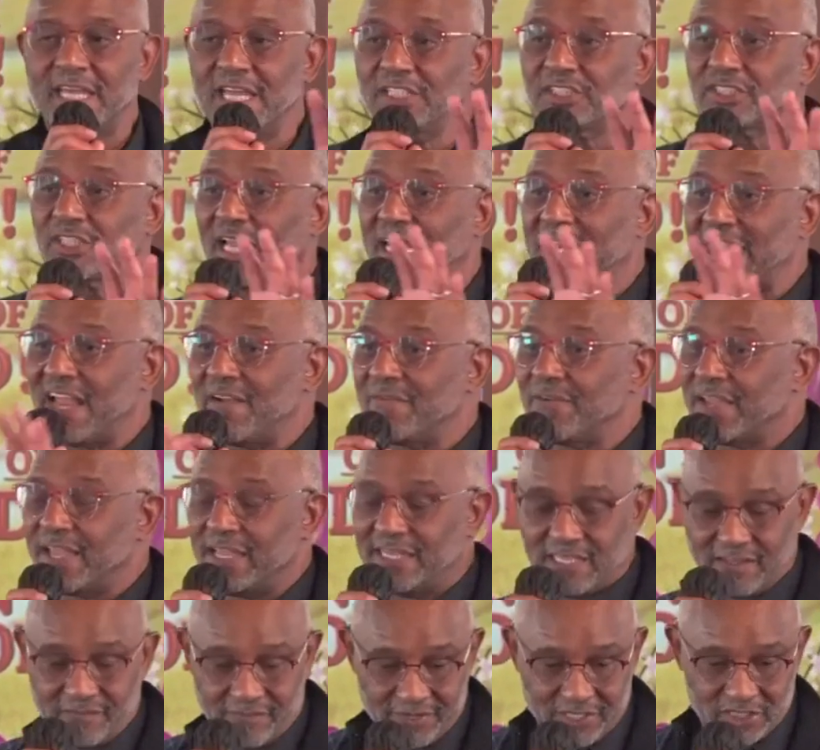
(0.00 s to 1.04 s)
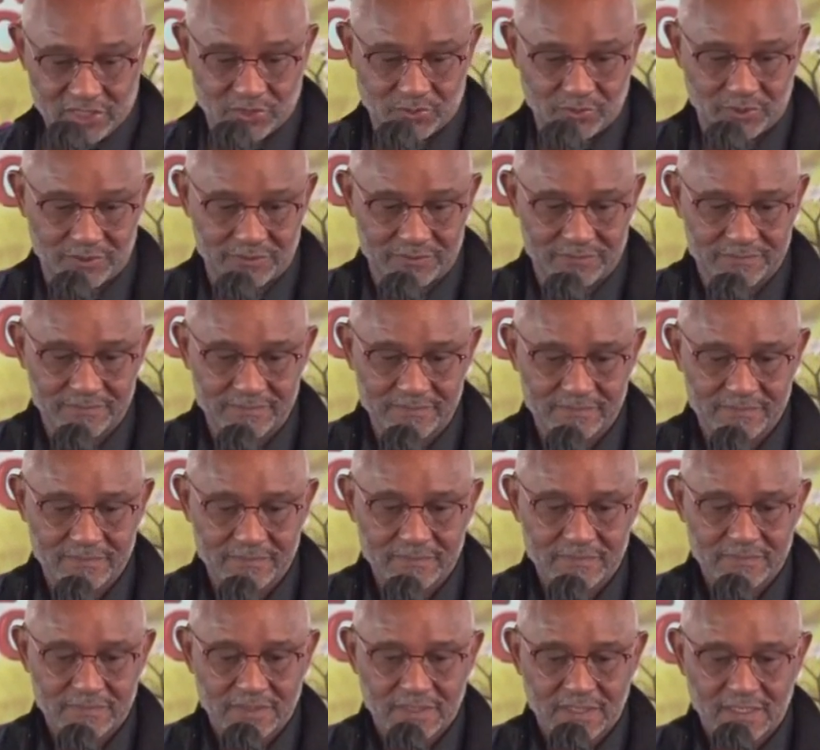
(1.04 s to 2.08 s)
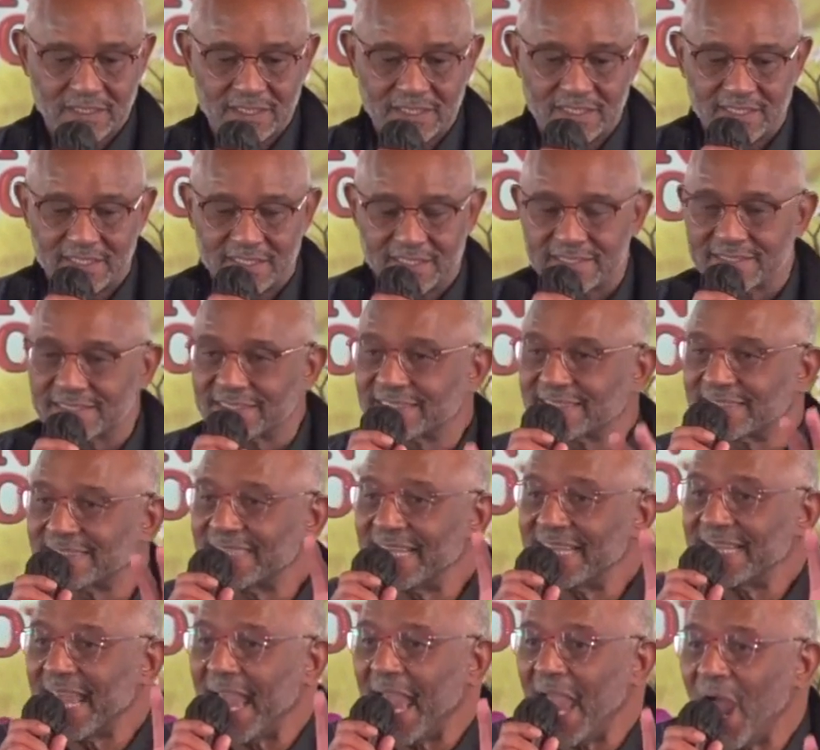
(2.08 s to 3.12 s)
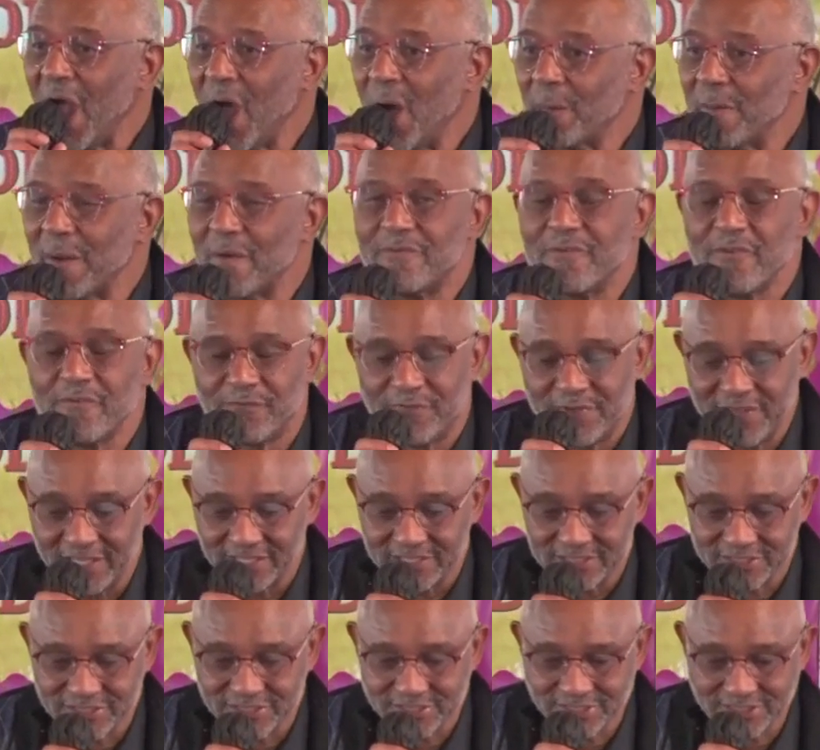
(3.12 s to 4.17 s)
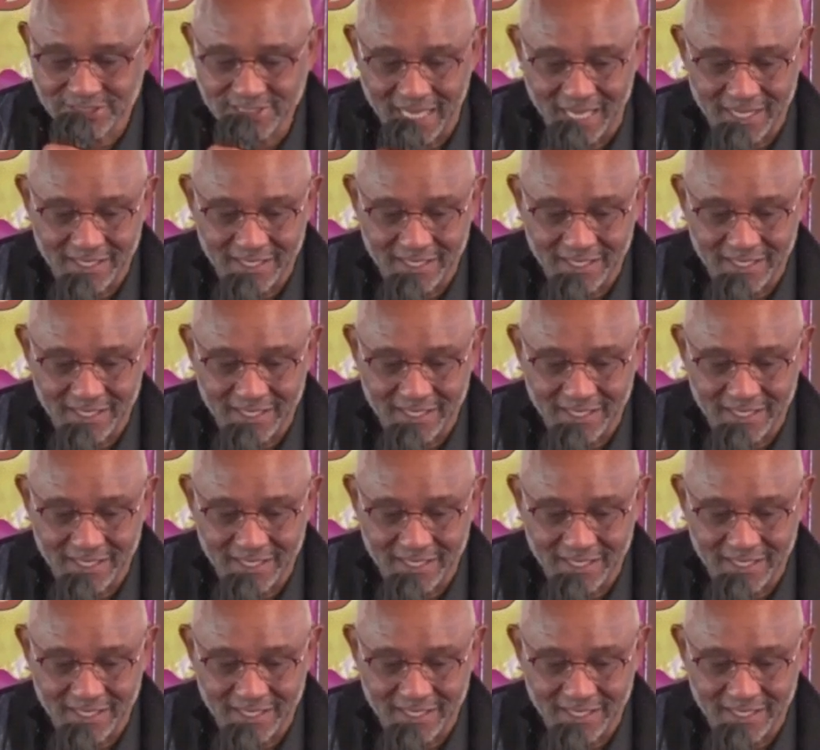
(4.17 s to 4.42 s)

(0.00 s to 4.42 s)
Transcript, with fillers: and every individual. Seek help if you feel stuck.